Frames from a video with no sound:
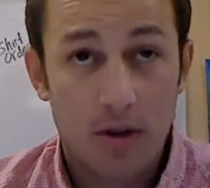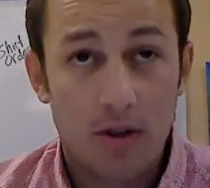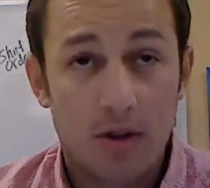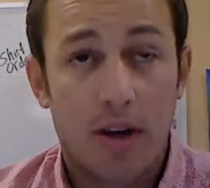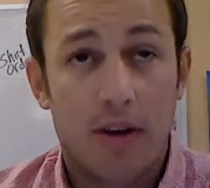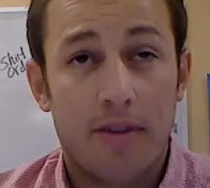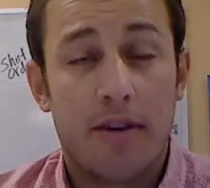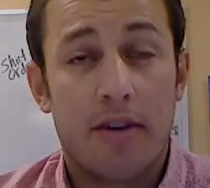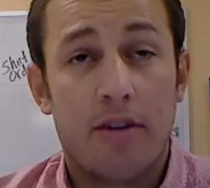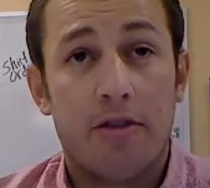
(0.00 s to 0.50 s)

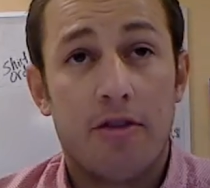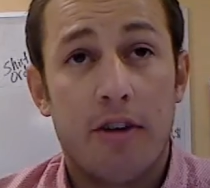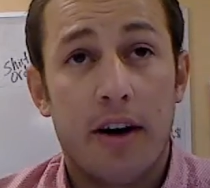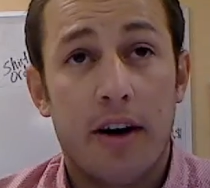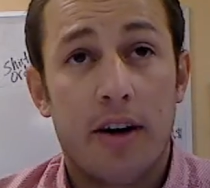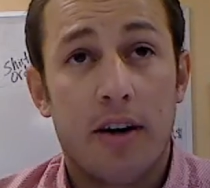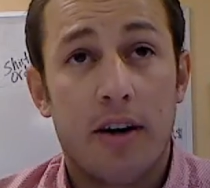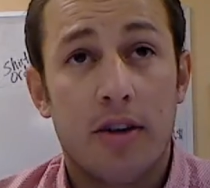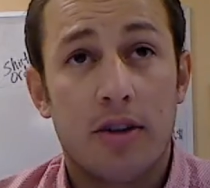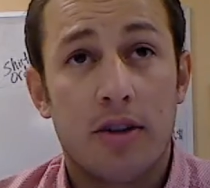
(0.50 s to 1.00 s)
So having a
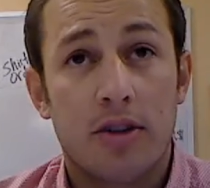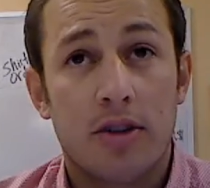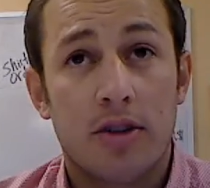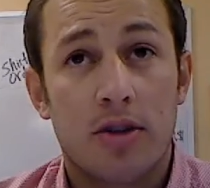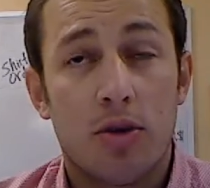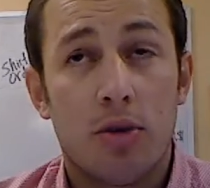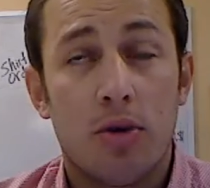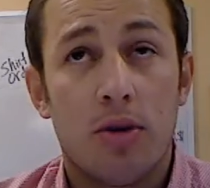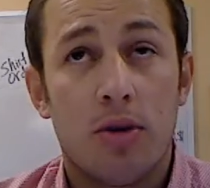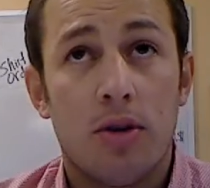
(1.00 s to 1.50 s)
fire in the
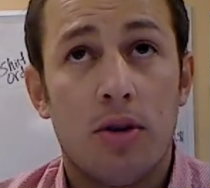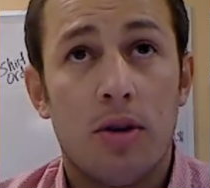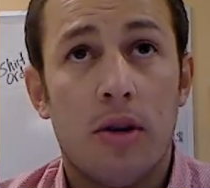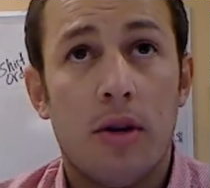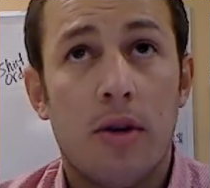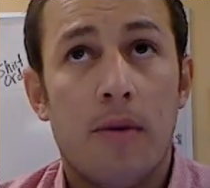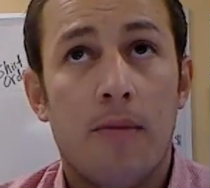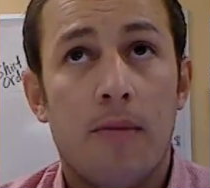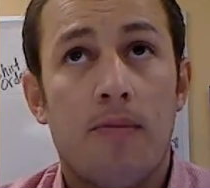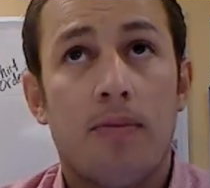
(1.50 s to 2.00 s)
school
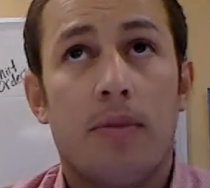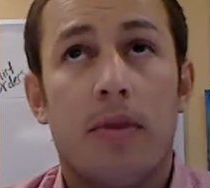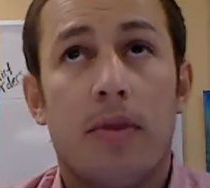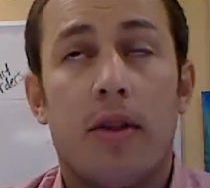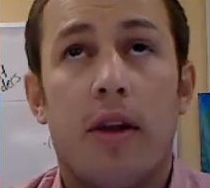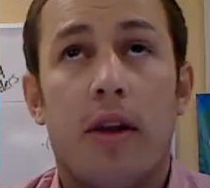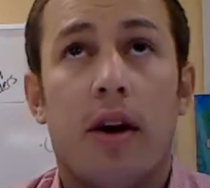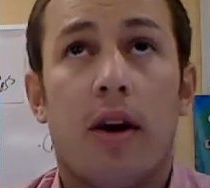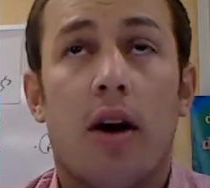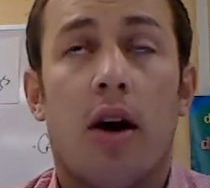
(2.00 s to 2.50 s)

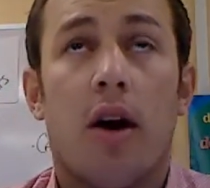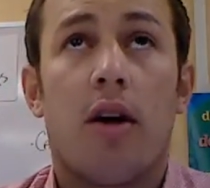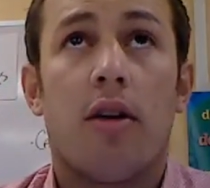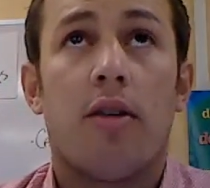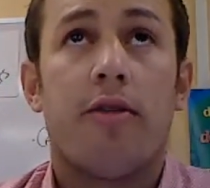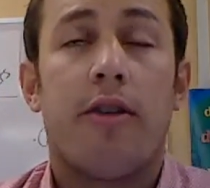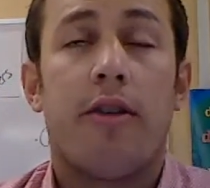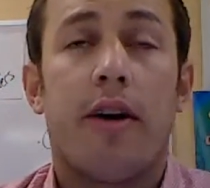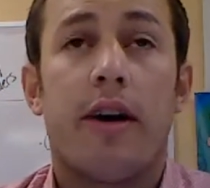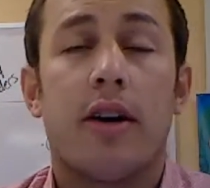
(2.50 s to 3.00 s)
There are
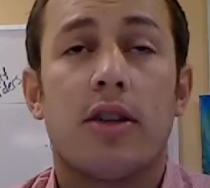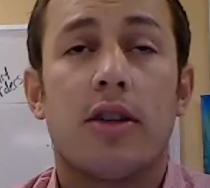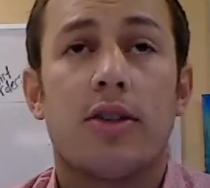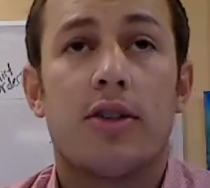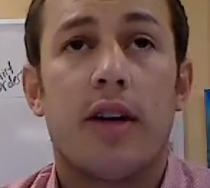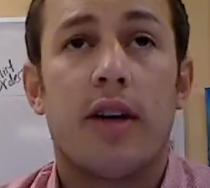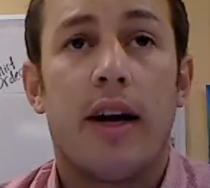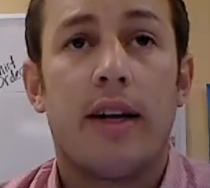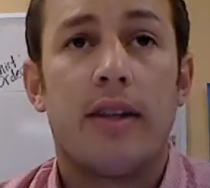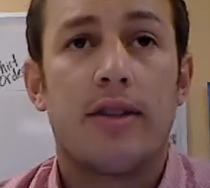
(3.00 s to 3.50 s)
fire
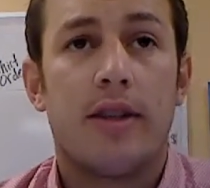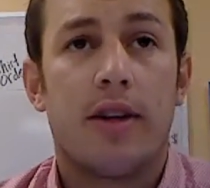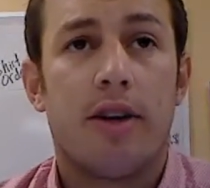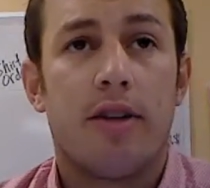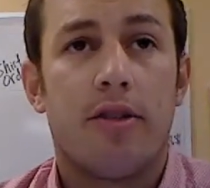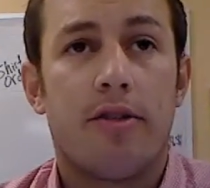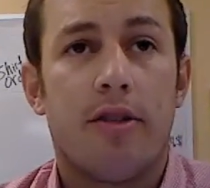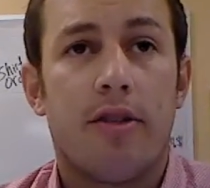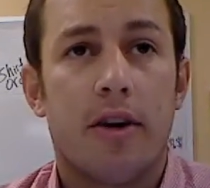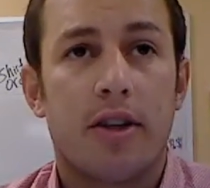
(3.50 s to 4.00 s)
signs, there
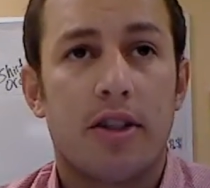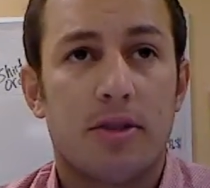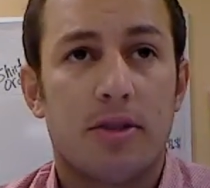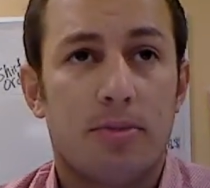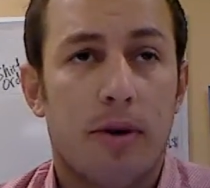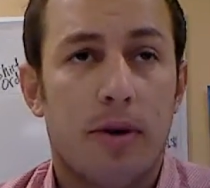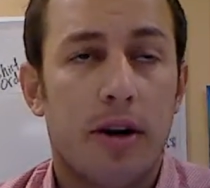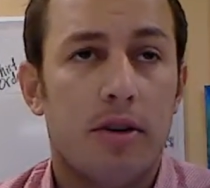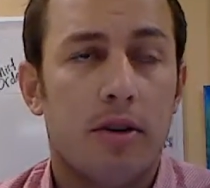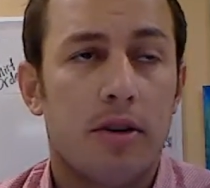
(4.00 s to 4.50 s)
are fire
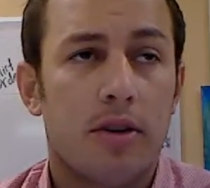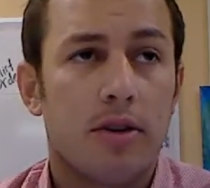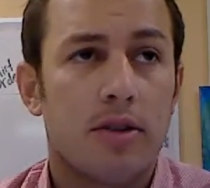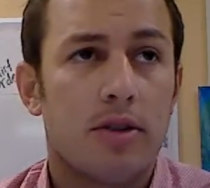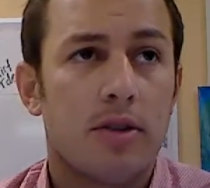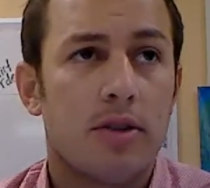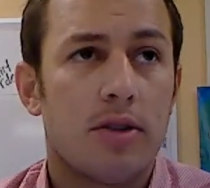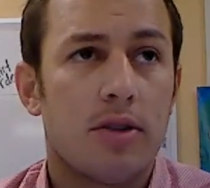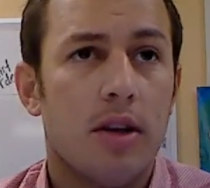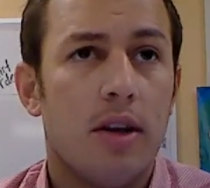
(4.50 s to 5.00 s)

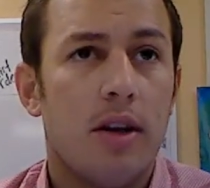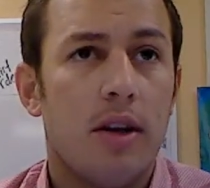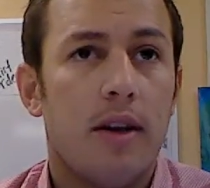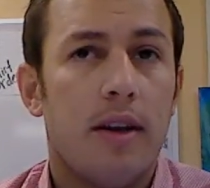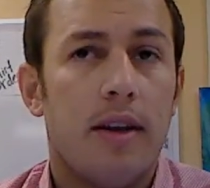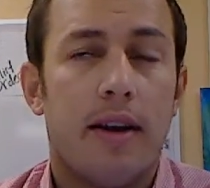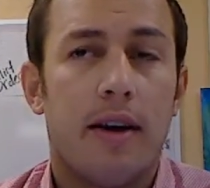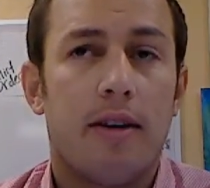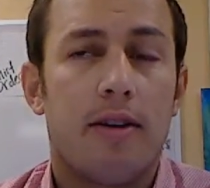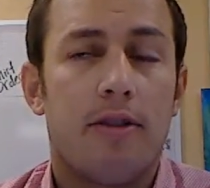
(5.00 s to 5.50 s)
sprinklers,
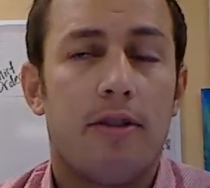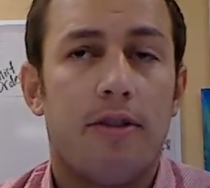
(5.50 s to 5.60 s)
there are